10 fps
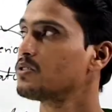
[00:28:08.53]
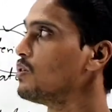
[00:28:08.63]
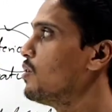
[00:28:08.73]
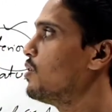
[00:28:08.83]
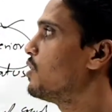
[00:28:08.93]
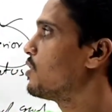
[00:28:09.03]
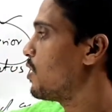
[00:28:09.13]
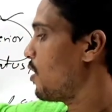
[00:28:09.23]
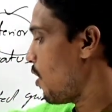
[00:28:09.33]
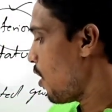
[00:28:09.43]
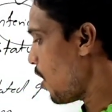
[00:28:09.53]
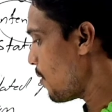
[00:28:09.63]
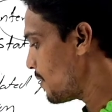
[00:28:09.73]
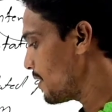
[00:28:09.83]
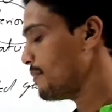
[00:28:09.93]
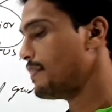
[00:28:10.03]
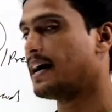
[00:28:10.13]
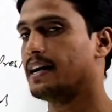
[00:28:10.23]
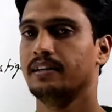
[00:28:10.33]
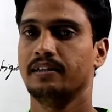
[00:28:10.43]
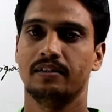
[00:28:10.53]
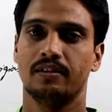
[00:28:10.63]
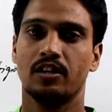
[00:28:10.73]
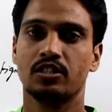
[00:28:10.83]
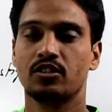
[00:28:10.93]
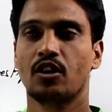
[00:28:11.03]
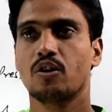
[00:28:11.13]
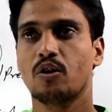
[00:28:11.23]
So the law of demand does not